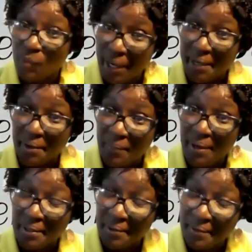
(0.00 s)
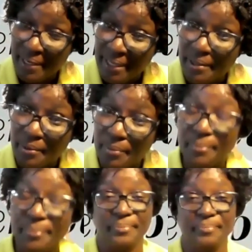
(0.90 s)
I didn't want a young lady
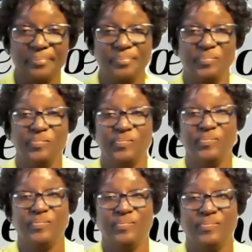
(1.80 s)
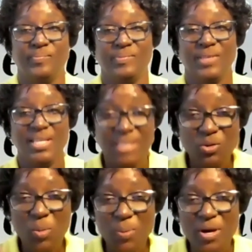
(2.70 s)
do. Because I
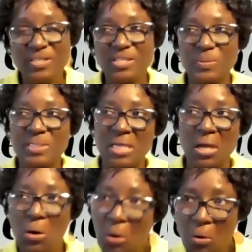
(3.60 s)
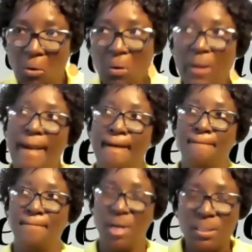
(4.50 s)
know persons will say, oh,
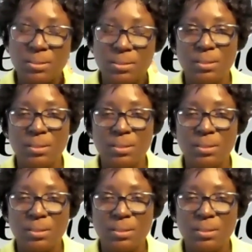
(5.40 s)
but